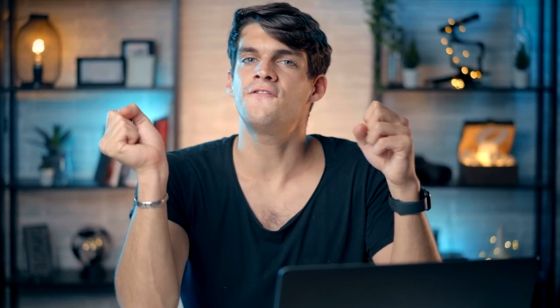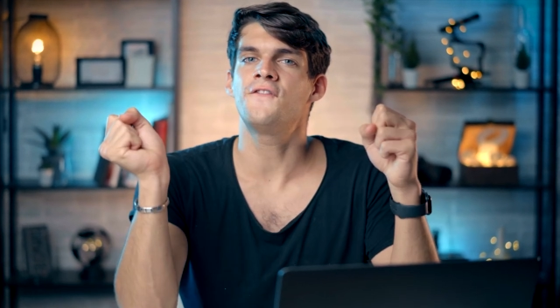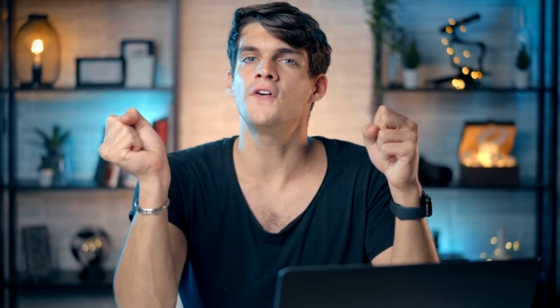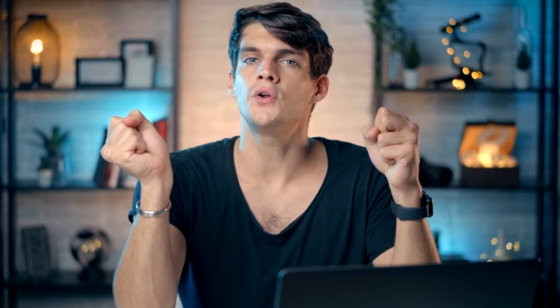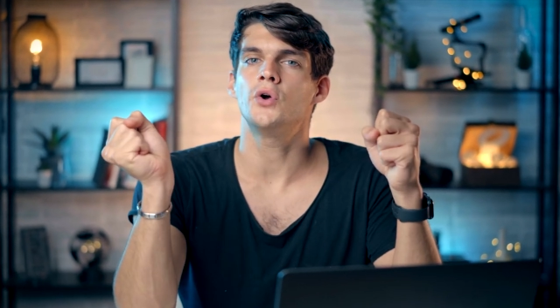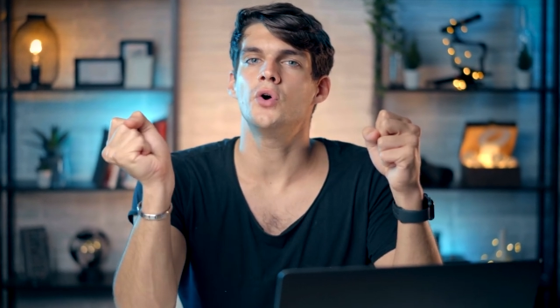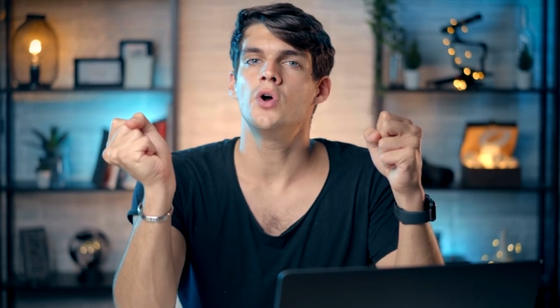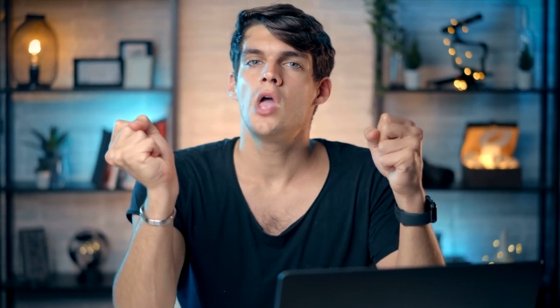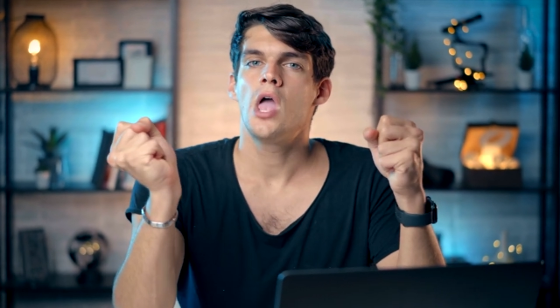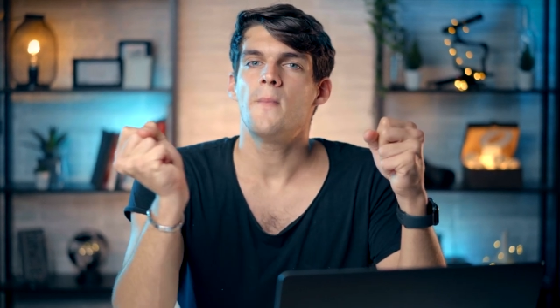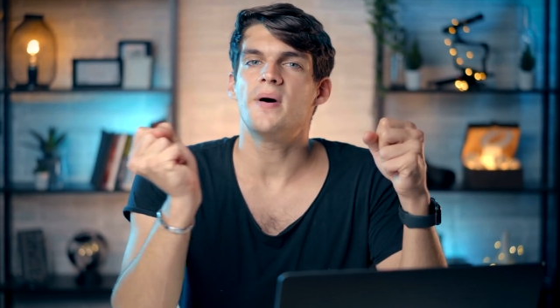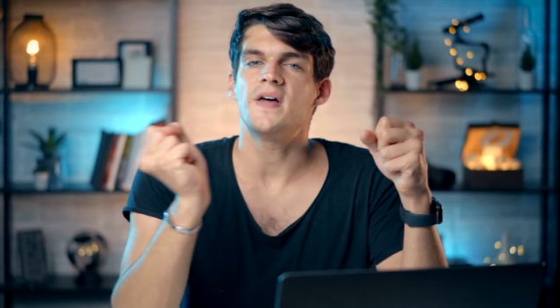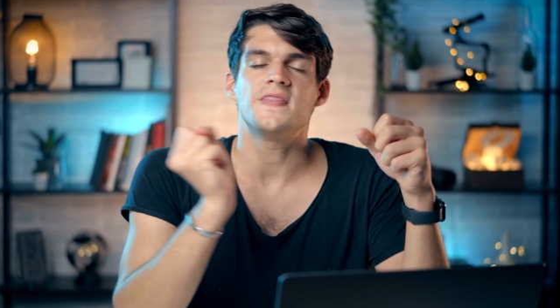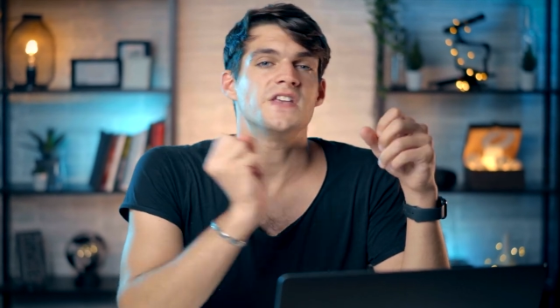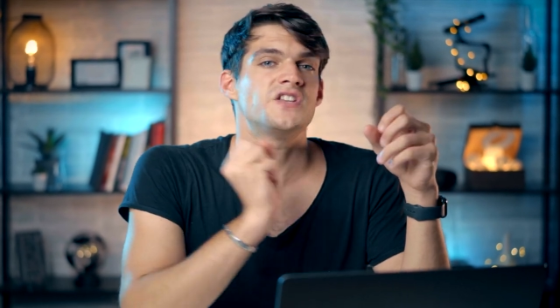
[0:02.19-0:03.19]
photo,
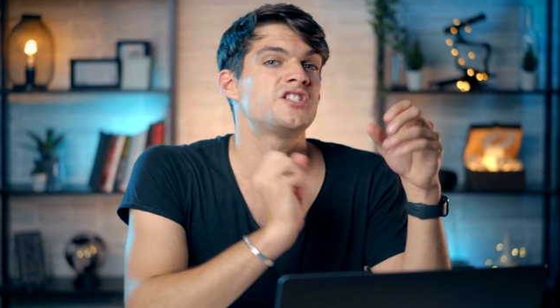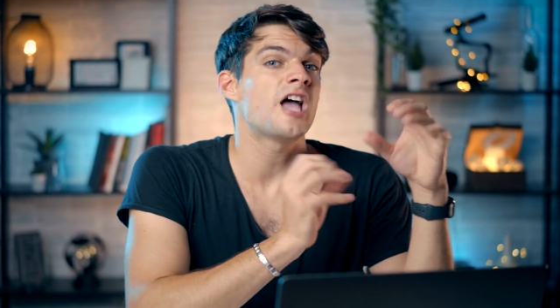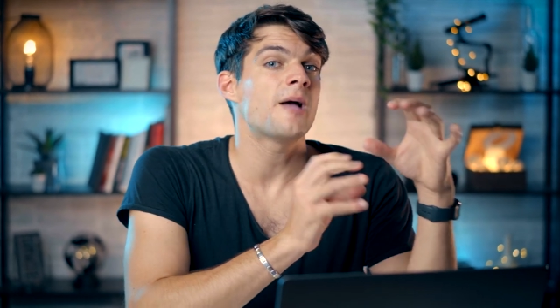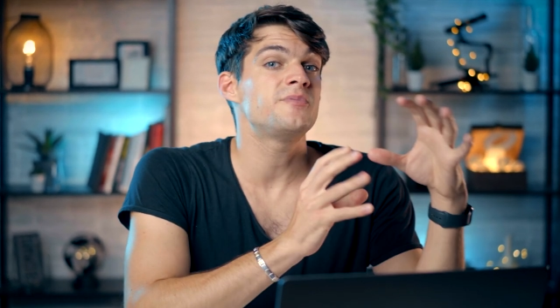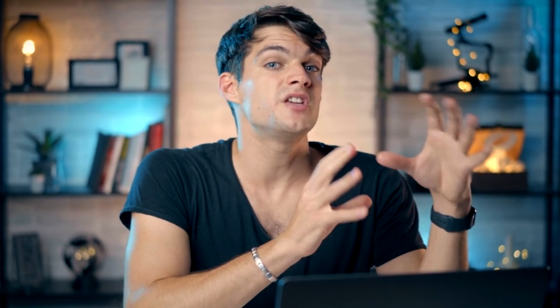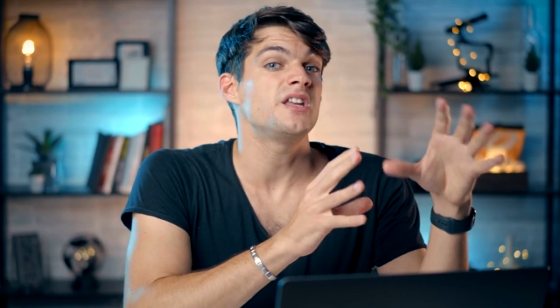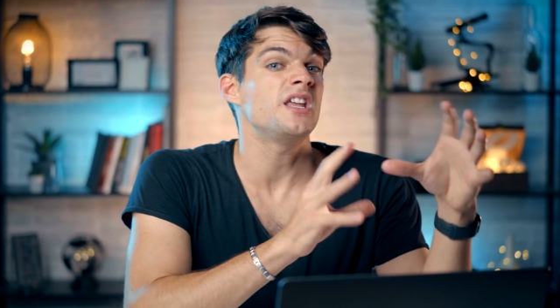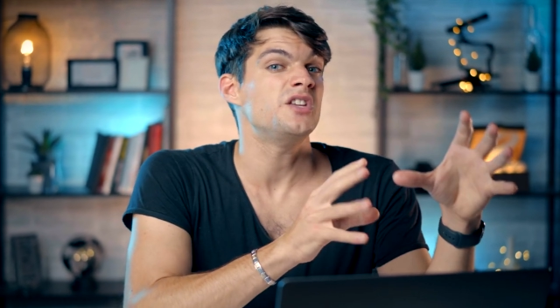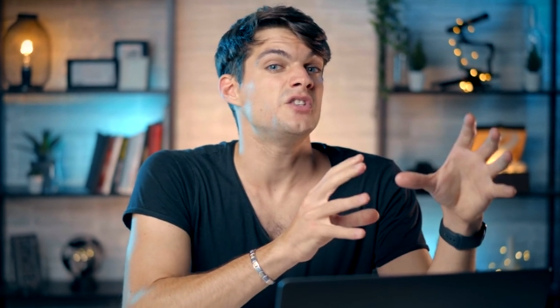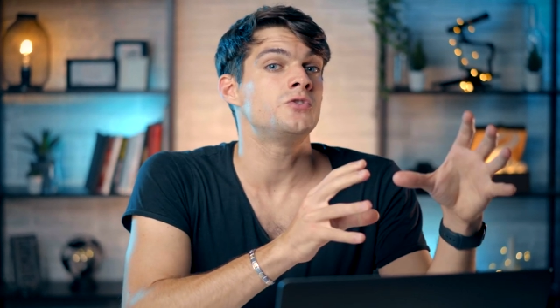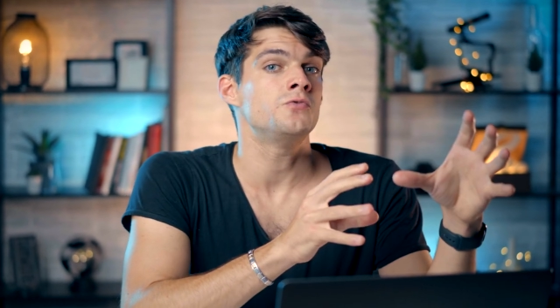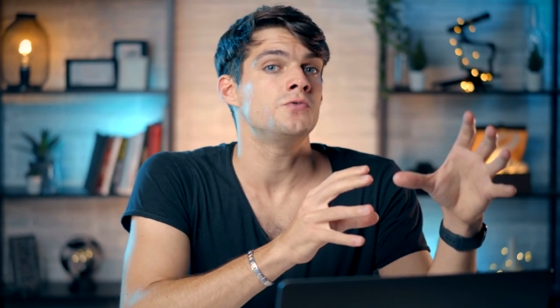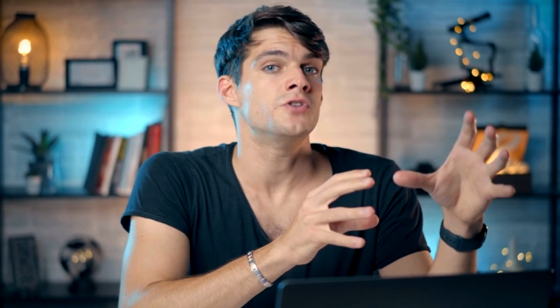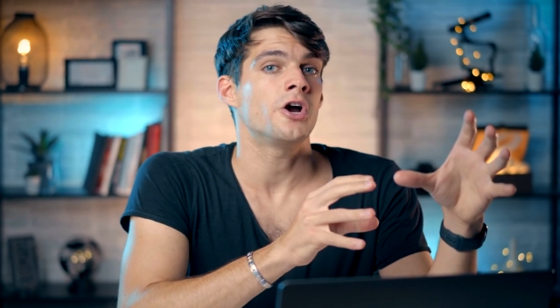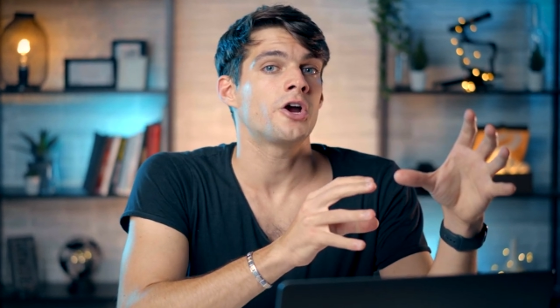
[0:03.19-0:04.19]
but the subject is
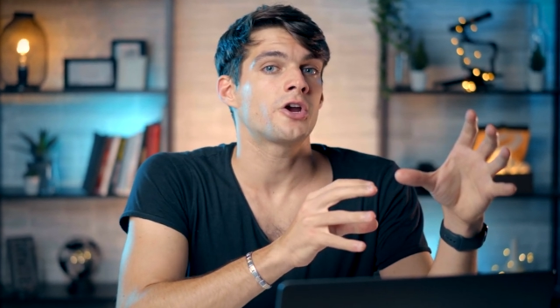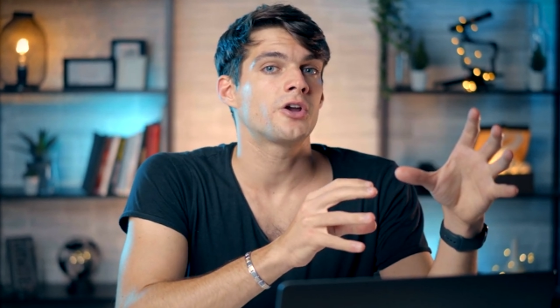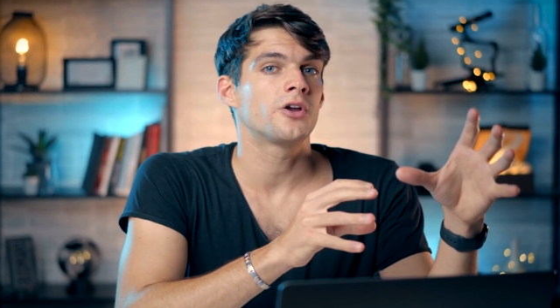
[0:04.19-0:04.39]
too dark.